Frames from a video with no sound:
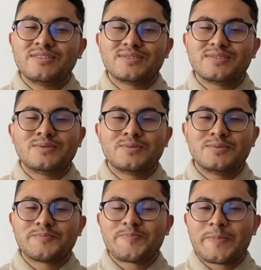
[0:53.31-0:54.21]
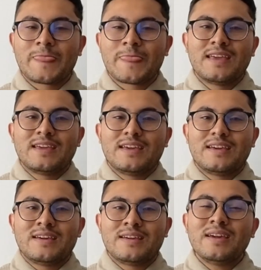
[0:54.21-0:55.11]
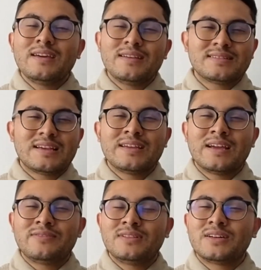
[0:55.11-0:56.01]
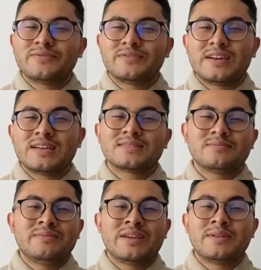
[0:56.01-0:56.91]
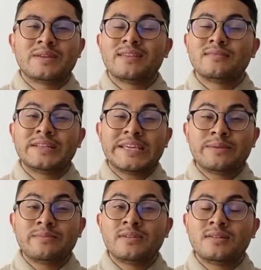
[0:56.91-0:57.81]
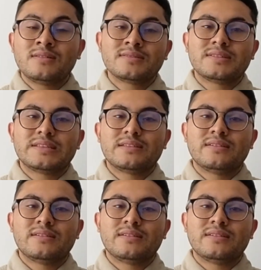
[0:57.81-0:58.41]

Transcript: So I have a lot of tasks, maybe handle emails,